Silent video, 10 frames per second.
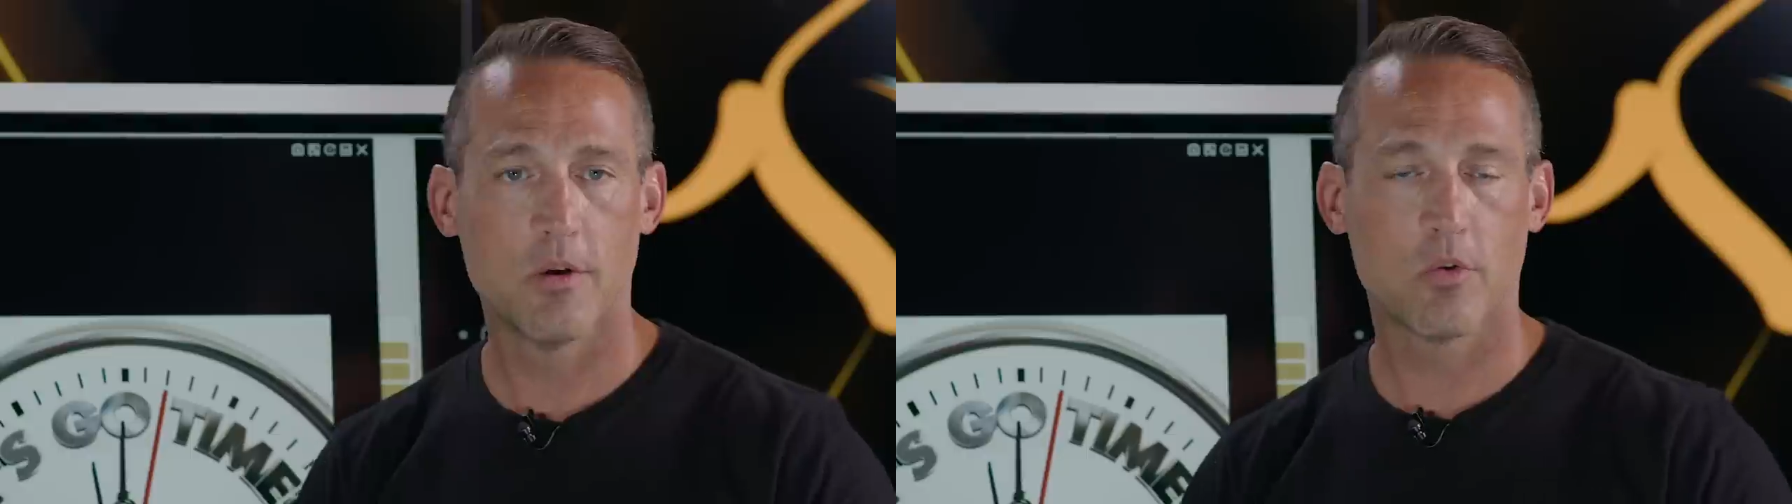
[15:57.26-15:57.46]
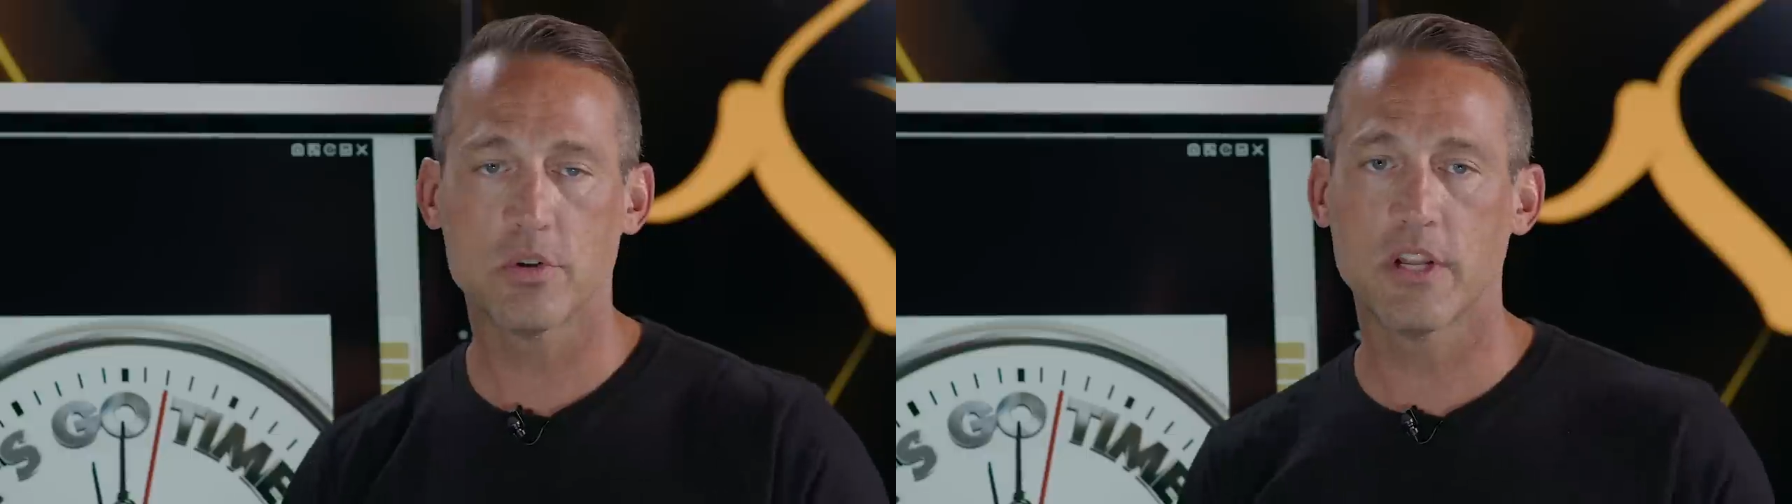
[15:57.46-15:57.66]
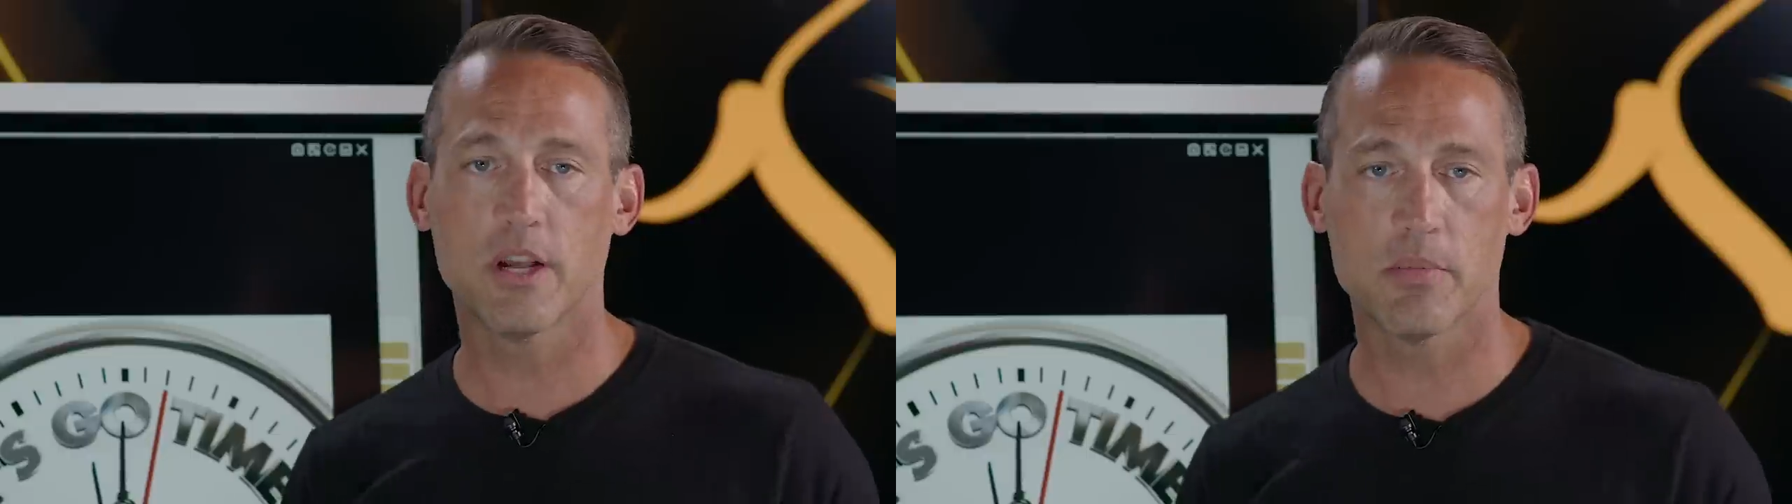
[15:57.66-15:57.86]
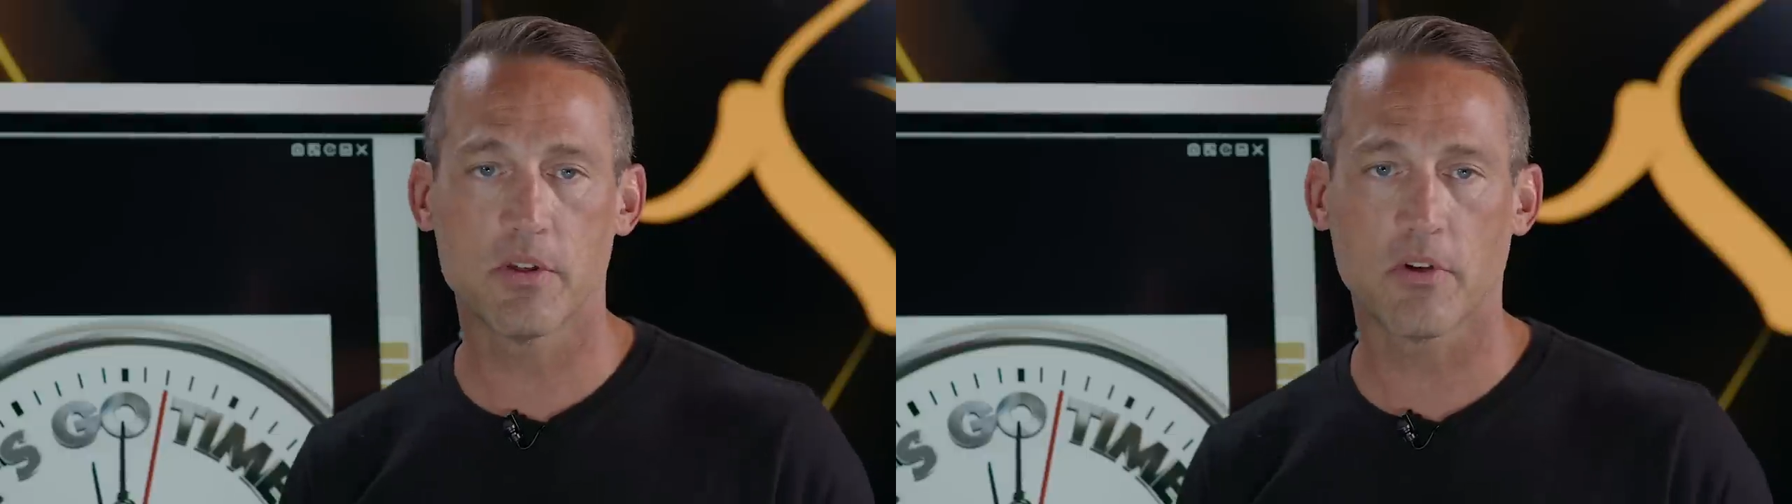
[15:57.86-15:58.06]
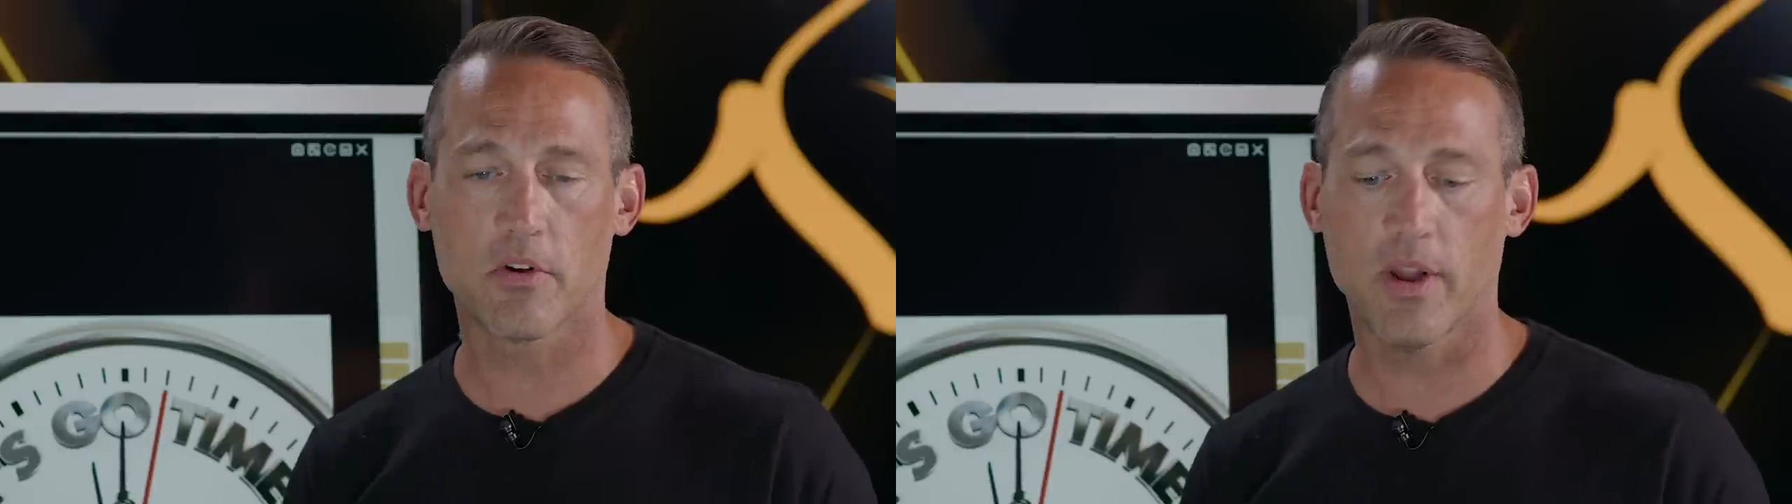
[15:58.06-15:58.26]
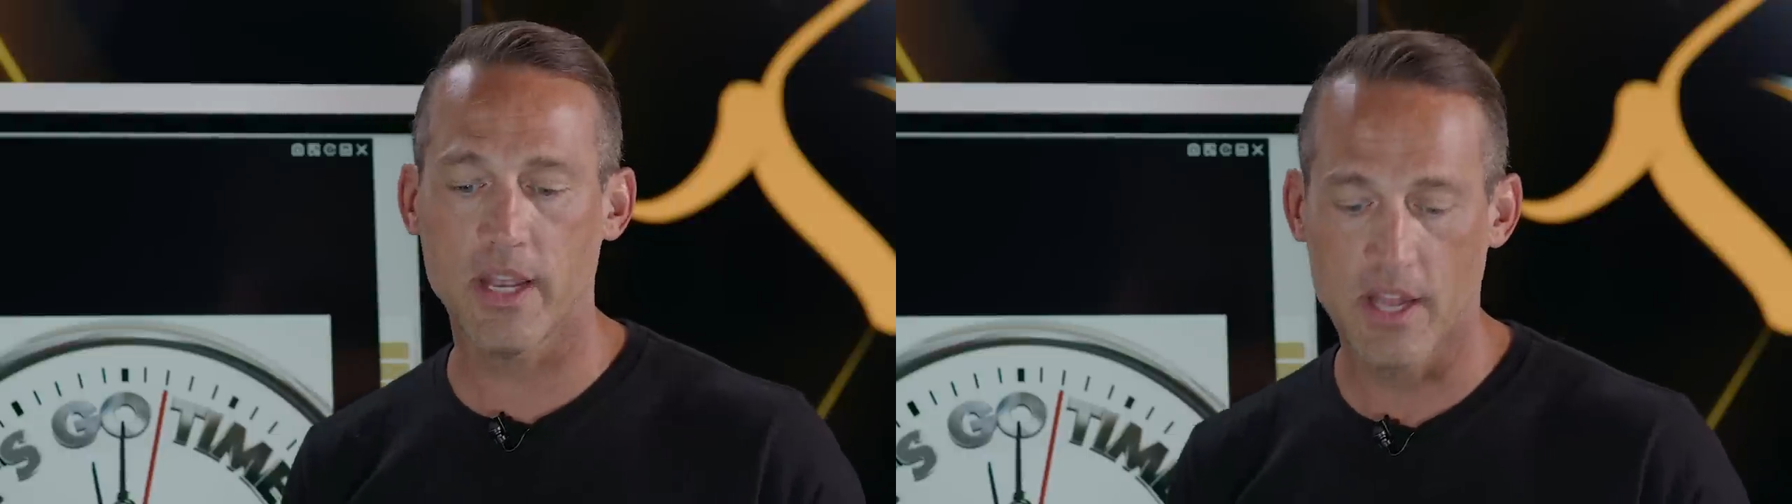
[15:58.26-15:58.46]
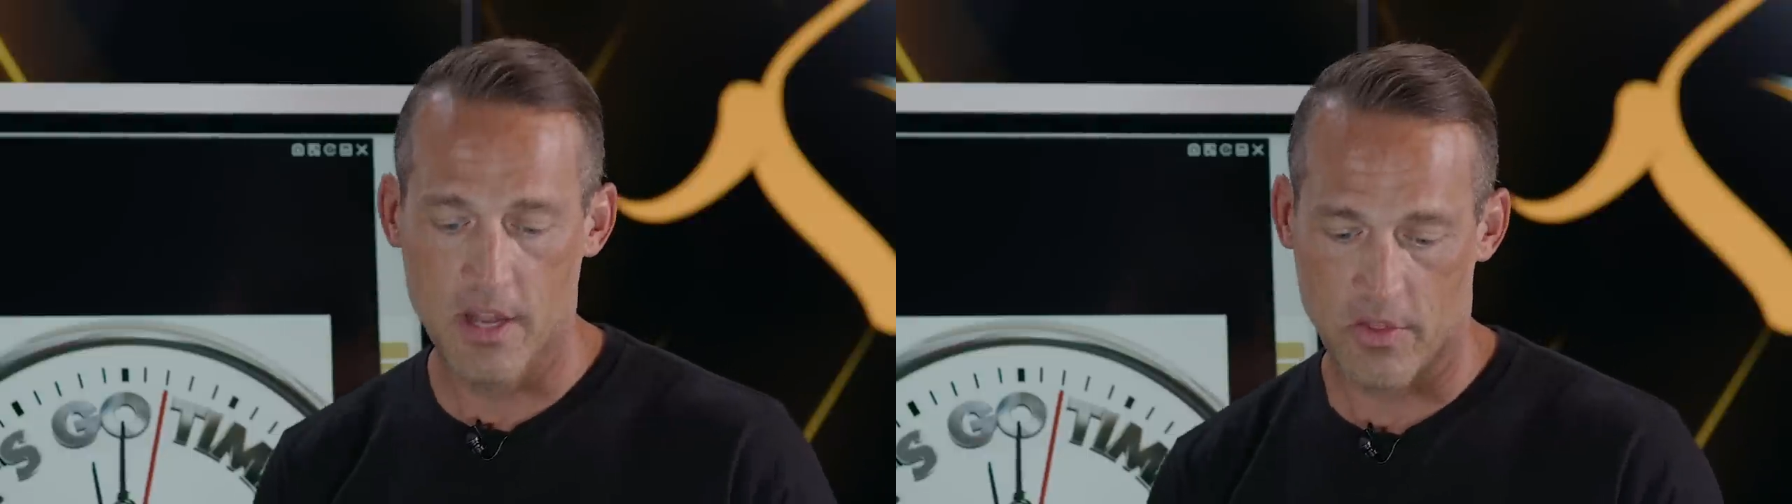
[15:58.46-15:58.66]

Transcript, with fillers: Royalty companies are great.